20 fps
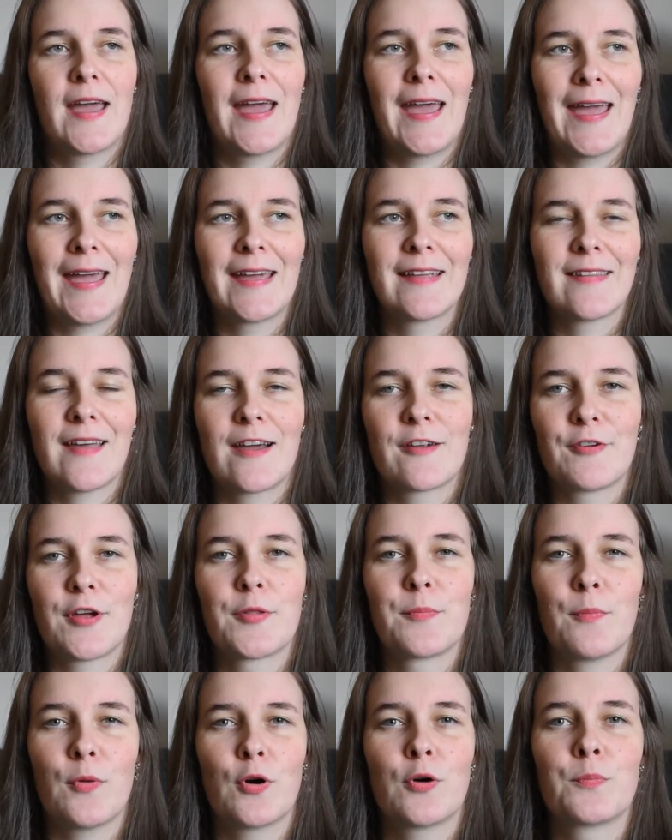And I
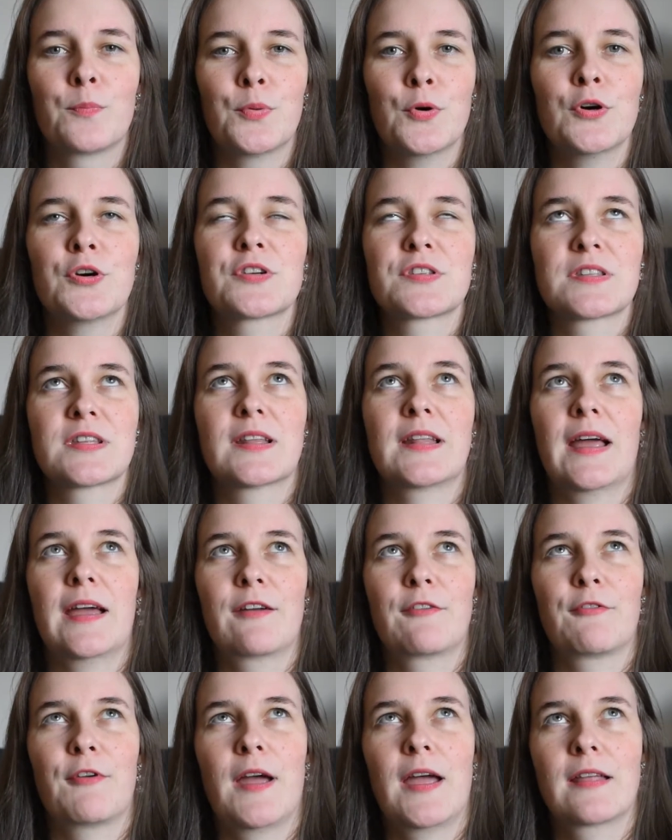read more books than
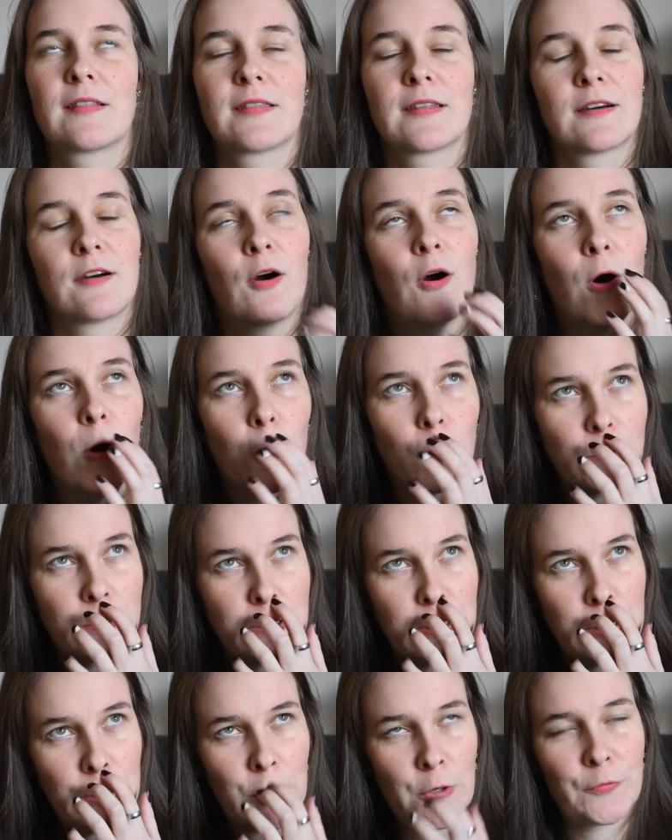I read the whole
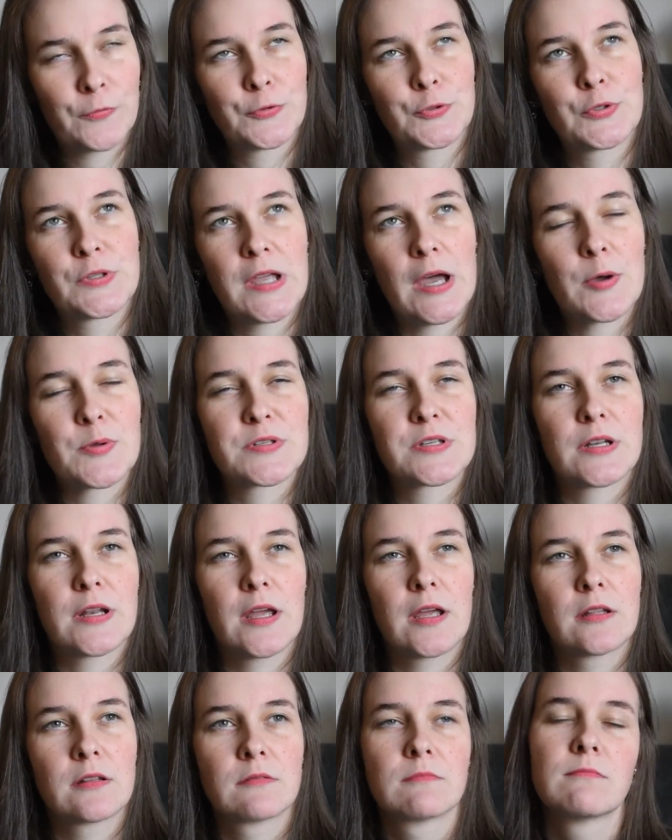year of
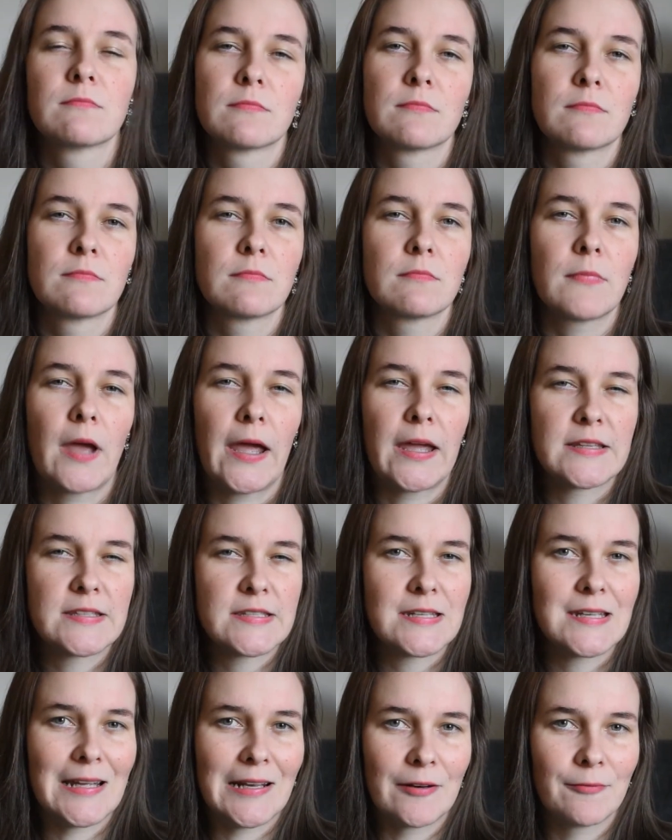
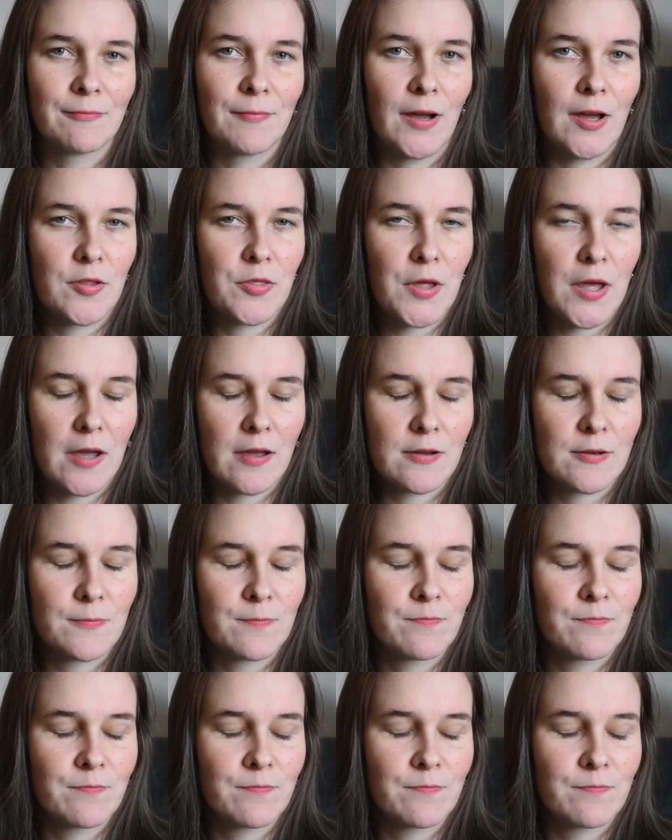2018, I think.